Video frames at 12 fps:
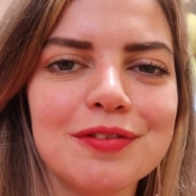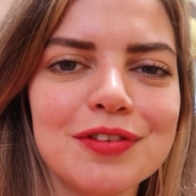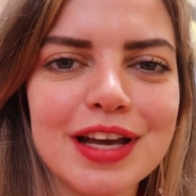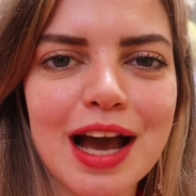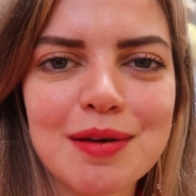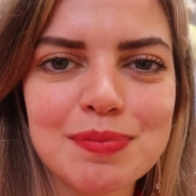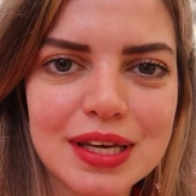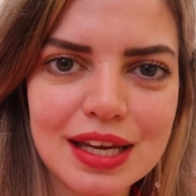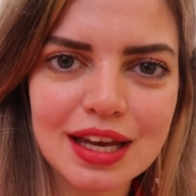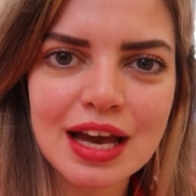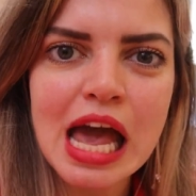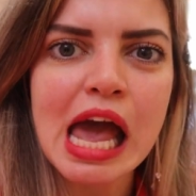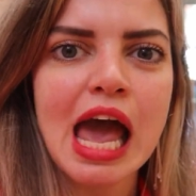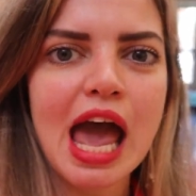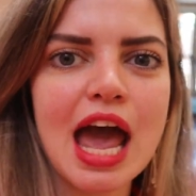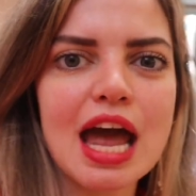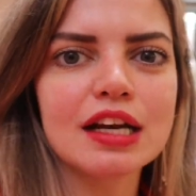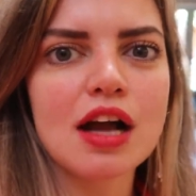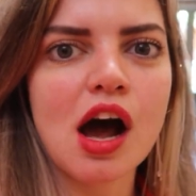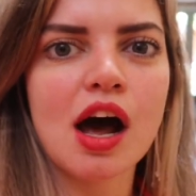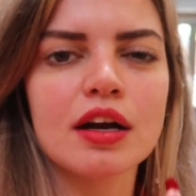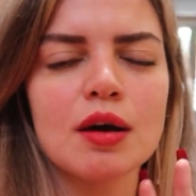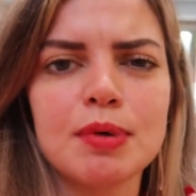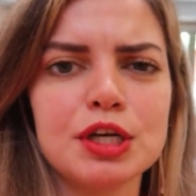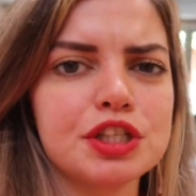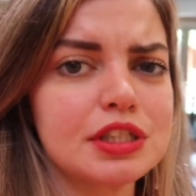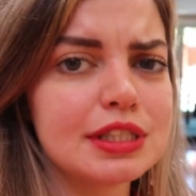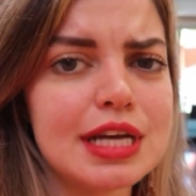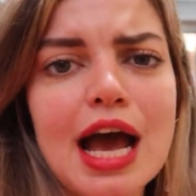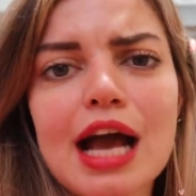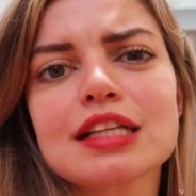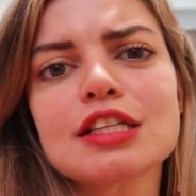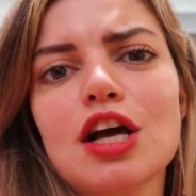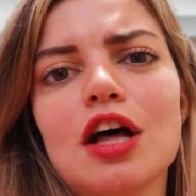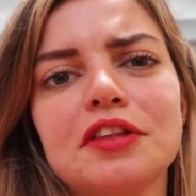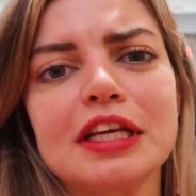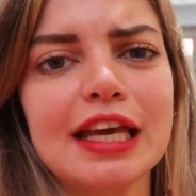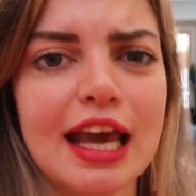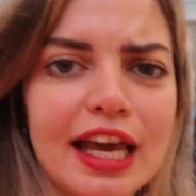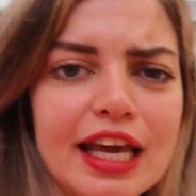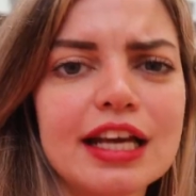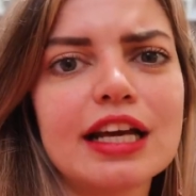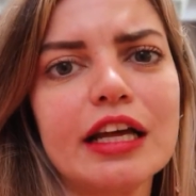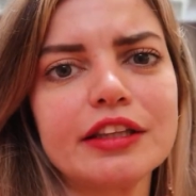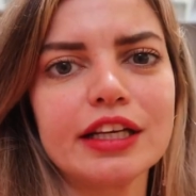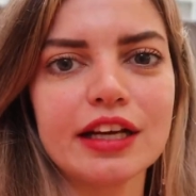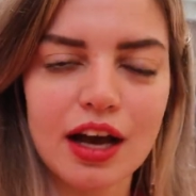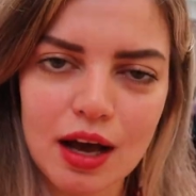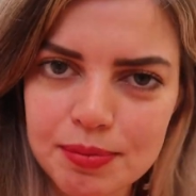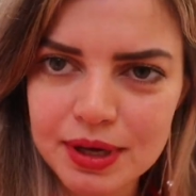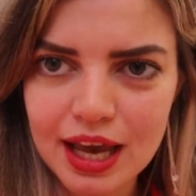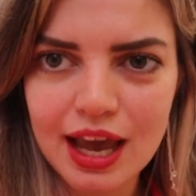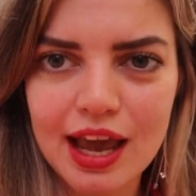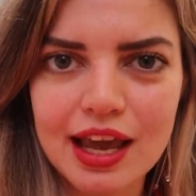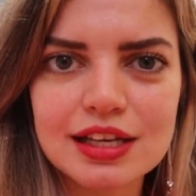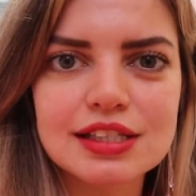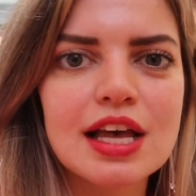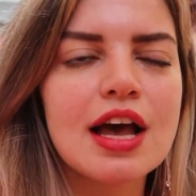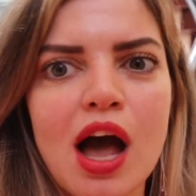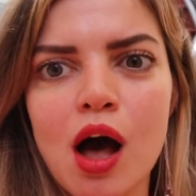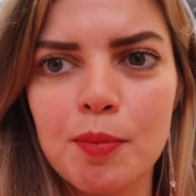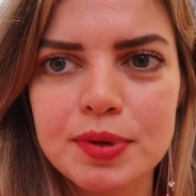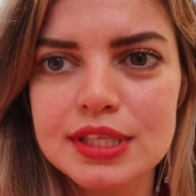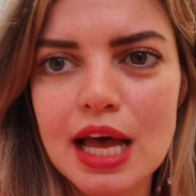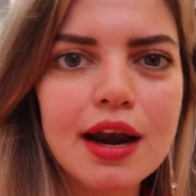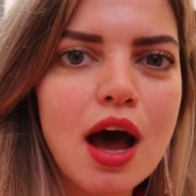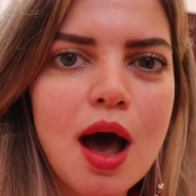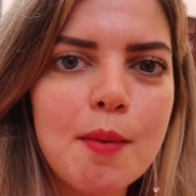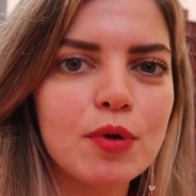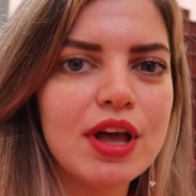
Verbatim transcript: VIP, and got a bunch of snacks, got the cake, got the cupcakes, helped set up.